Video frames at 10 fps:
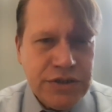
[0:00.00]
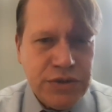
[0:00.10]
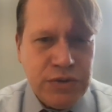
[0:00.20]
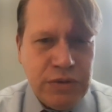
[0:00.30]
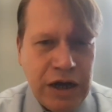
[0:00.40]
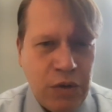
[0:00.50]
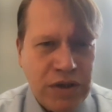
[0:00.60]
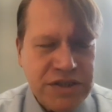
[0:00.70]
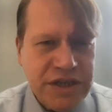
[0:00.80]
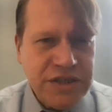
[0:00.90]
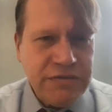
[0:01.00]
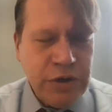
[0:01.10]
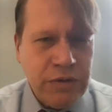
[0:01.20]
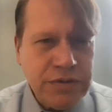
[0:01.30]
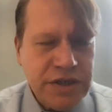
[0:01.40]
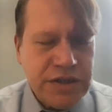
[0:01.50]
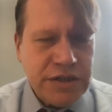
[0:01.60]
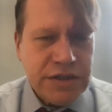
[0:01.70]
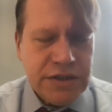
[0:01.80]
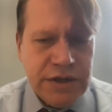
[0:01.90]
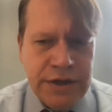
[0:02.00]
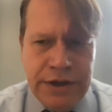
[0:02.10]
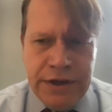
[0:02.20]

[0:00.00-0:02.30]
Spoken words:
to 1/6 of your own citizens.